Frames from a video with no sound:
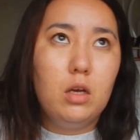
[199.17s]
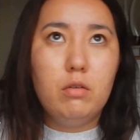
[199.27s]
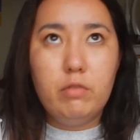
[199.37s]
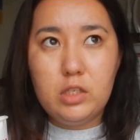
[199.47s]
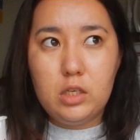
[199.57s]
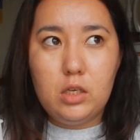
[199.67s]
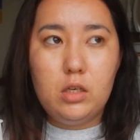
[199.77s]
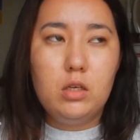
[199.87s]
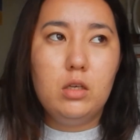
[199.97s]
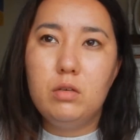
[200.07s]

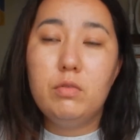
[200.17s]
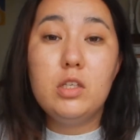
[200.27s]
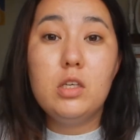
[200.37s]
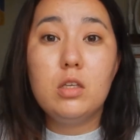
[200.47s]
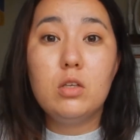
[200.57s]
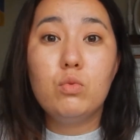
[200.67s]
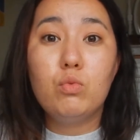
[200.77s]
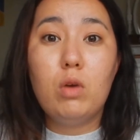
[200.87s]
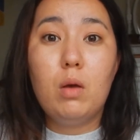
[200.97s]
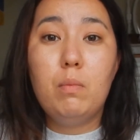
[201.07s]
Vizzy does
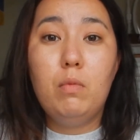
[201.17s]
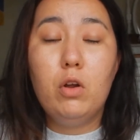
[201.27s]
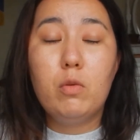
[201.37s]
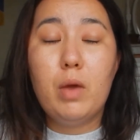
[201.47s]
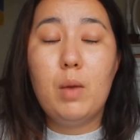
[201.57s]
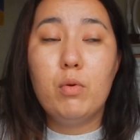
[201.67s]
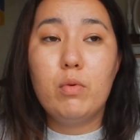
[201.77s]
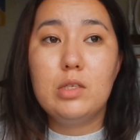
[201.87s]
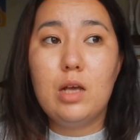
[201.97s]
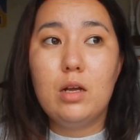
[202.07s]
a lot of paper
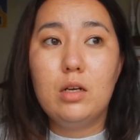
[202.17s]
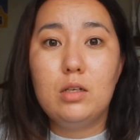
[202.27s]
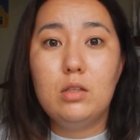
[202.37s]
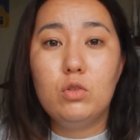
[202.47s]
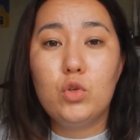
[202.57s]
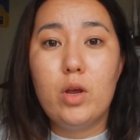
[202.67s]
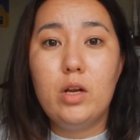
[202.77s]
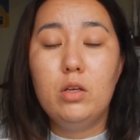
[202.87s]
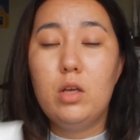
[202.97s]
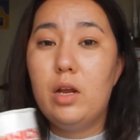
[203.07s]
recycling in Australia,